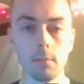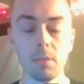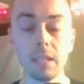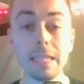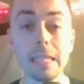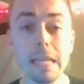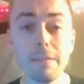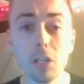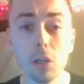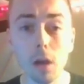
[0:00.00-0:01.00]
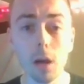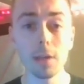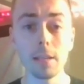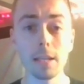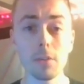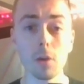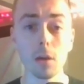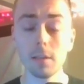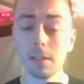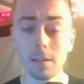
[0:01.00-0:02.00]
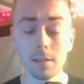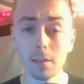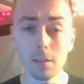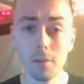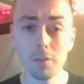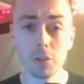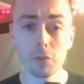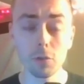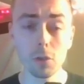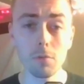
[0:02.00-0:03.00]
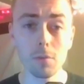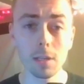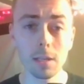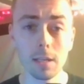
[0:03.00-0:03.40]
Believe in your heart that love is true,